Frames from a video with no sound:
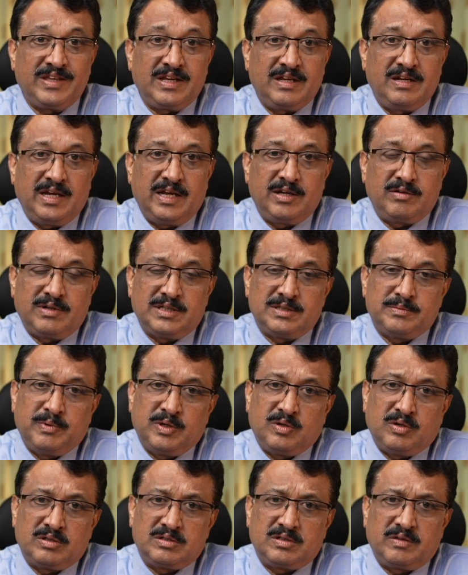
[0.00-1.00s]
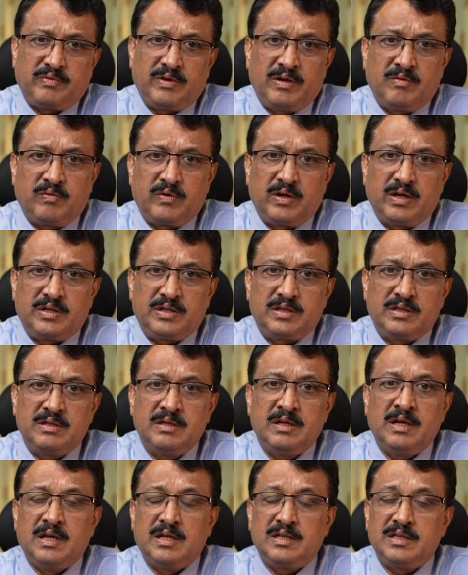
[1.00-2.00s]
Likewise, because of
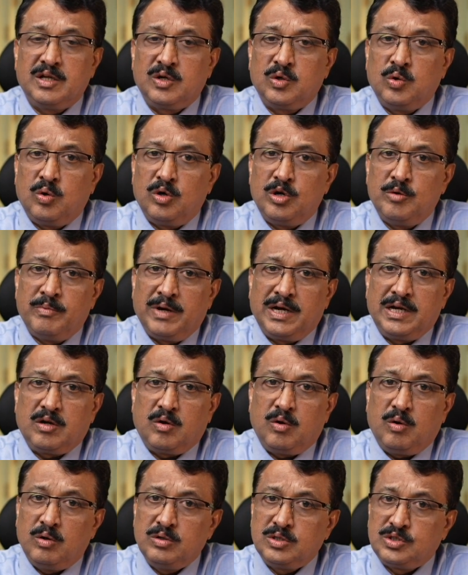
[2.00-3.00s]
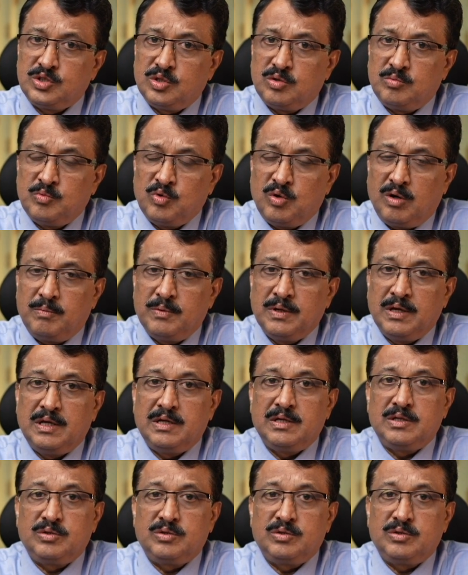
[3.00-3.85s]
inflation, the gold might also move up.